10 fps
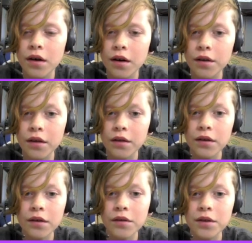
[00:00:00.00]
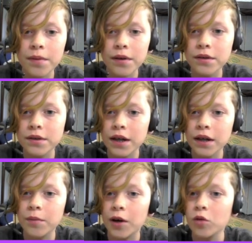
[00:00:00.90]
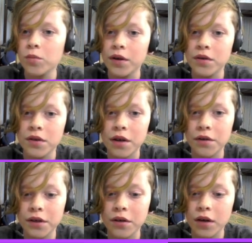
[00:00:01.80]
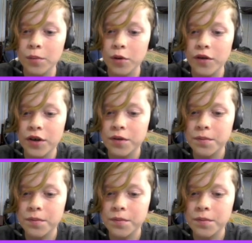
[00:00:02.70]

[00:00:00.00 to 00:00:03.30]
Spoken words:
I thought they only spawned in taiga biomes. Oh, there's a skeleton. Okay, perfect.